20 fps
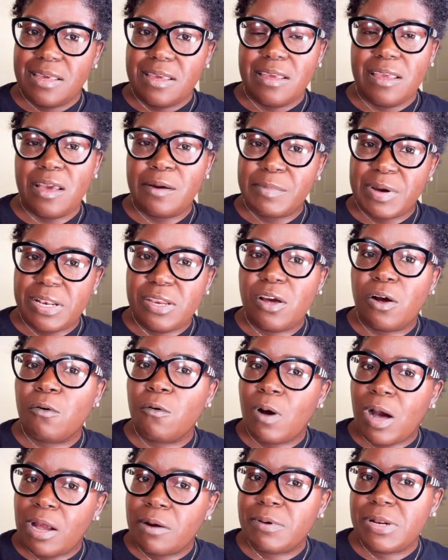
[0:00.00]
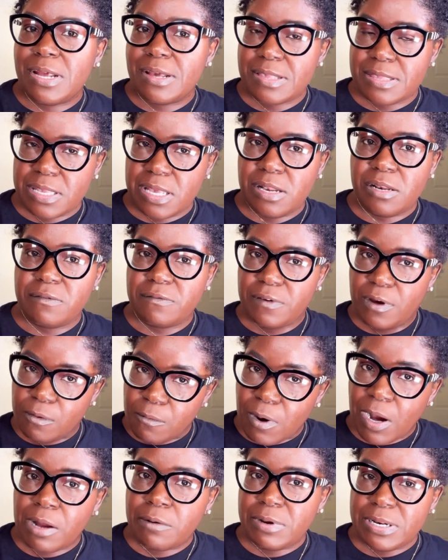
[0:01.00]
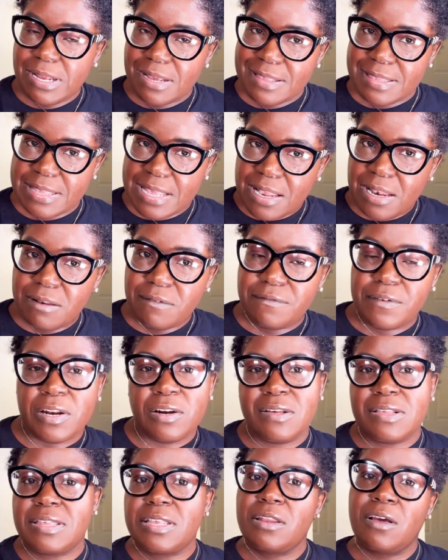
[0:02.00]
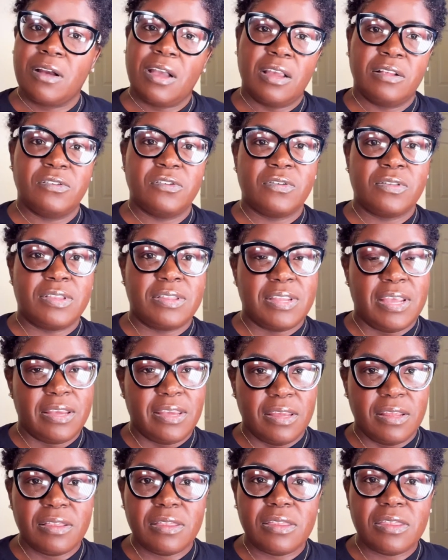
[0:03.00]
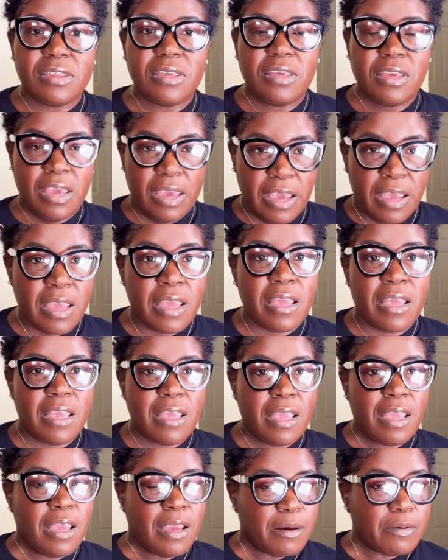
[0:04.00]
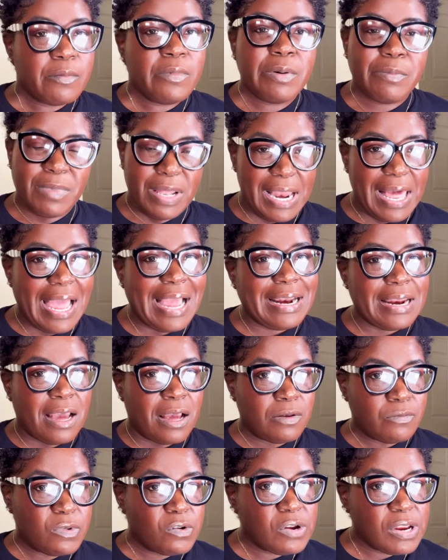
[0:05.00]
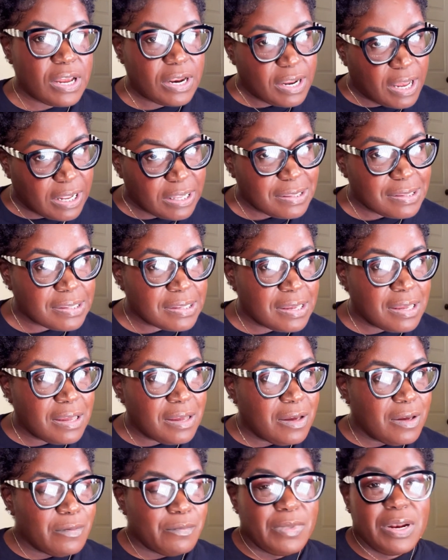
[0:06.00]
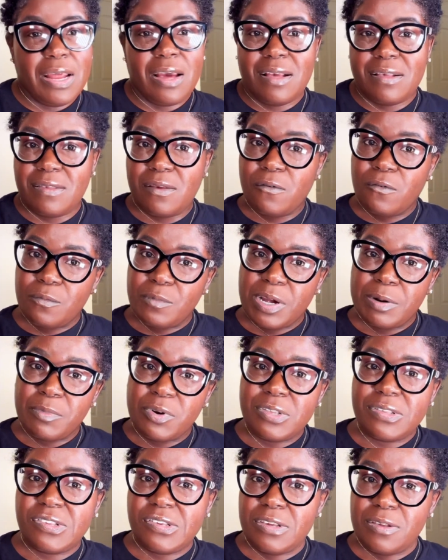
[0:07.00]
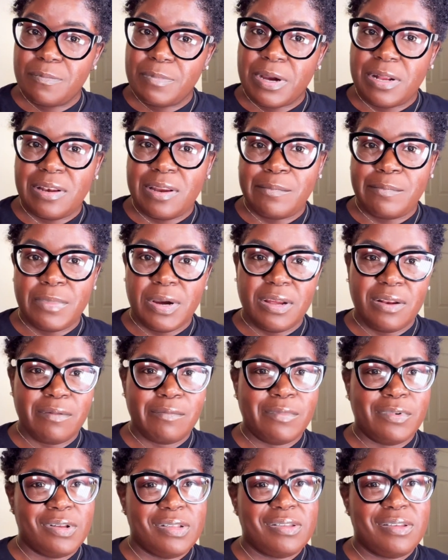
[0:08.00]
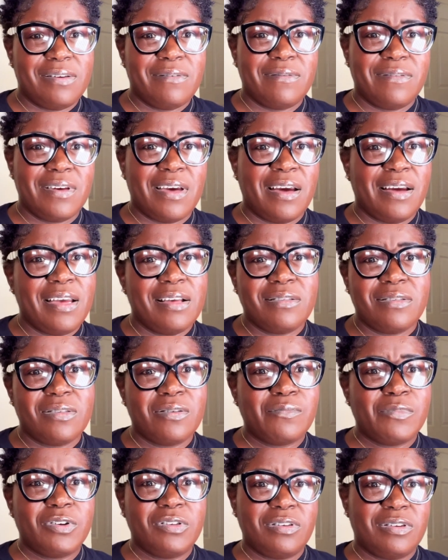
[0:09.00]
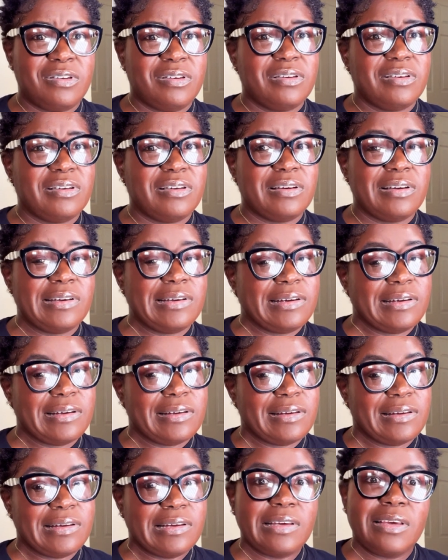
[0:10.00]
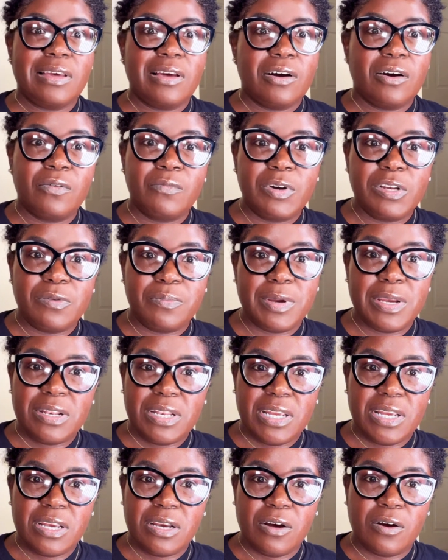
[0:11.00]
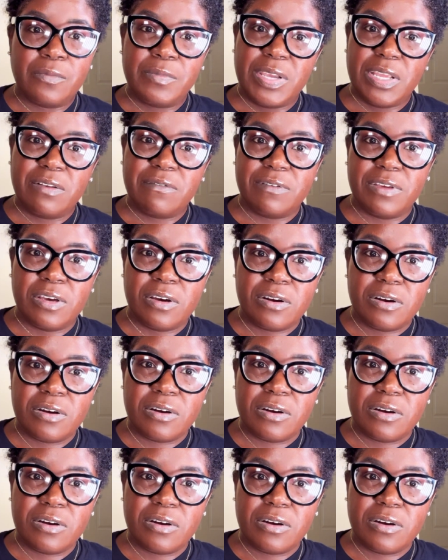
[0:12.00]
yeah, man, you go on with yourself. You go on with yourself, you not sit down and just take it. Yeah, me like that, me rate that. Me not say woman must cheat on them, man, but if you get so much, how much pick come in for you?